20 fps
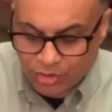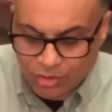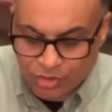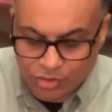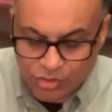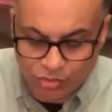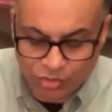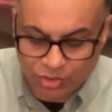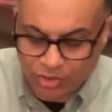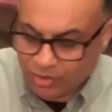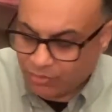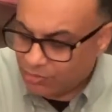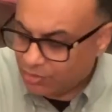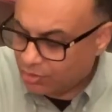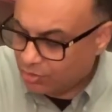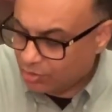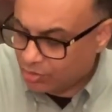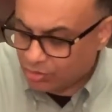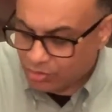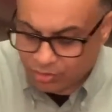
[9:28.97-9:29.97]
So
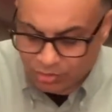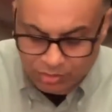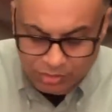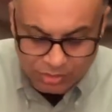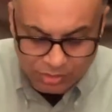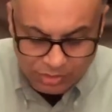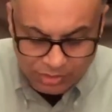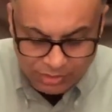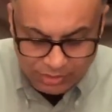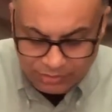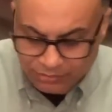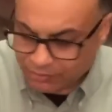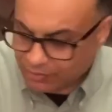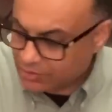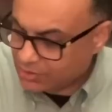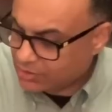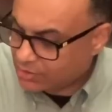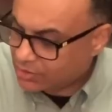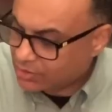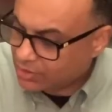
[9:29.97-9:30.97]
even though this
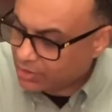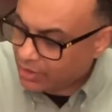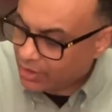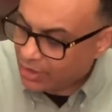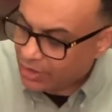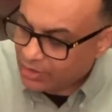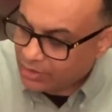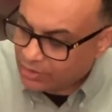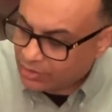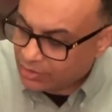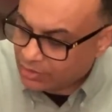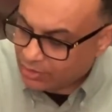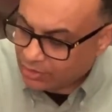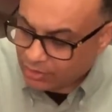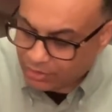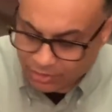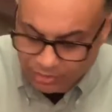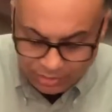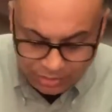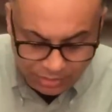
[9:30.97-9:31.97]
was
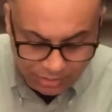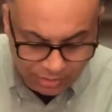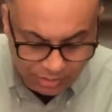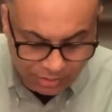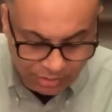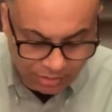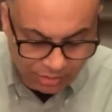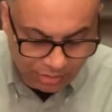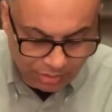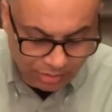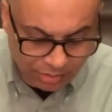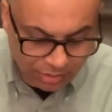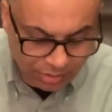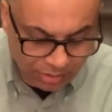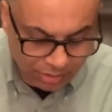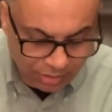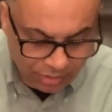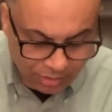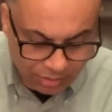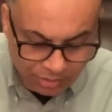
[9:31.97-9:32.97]
slightly,
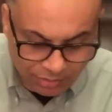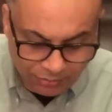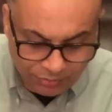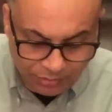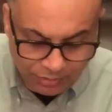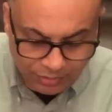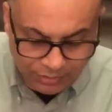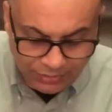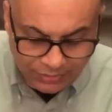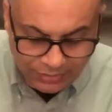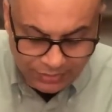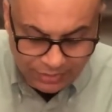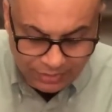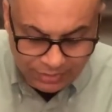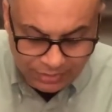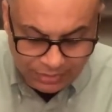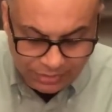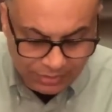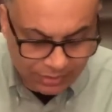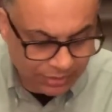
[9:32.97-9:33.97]
if you
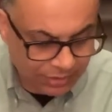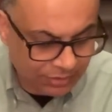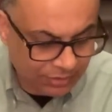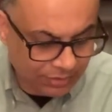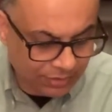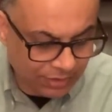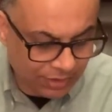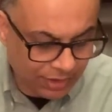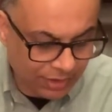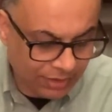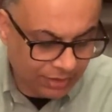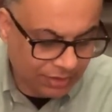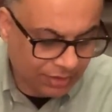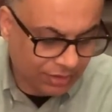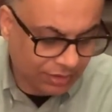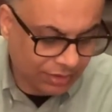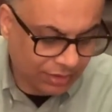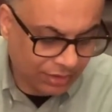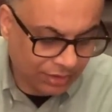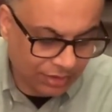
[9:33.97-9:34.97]
see, it's
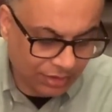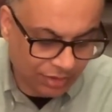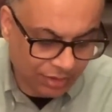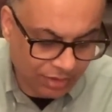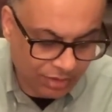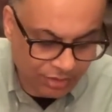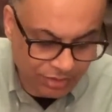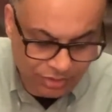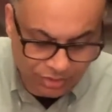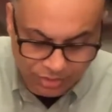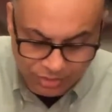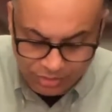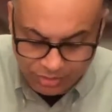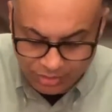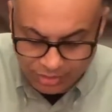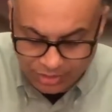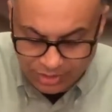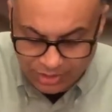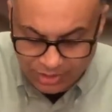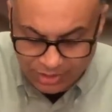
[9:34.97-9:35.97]
slightly larger,
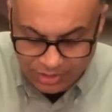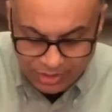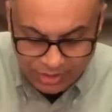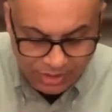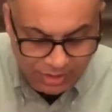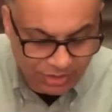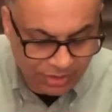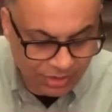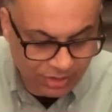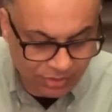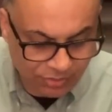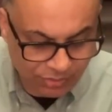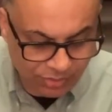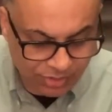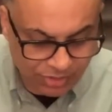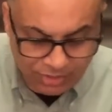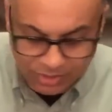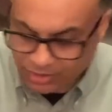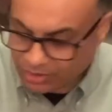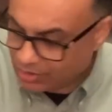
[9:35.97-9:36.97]
again
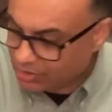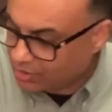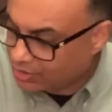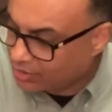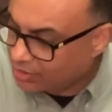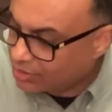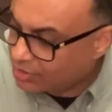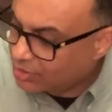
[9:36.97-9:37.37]
1920,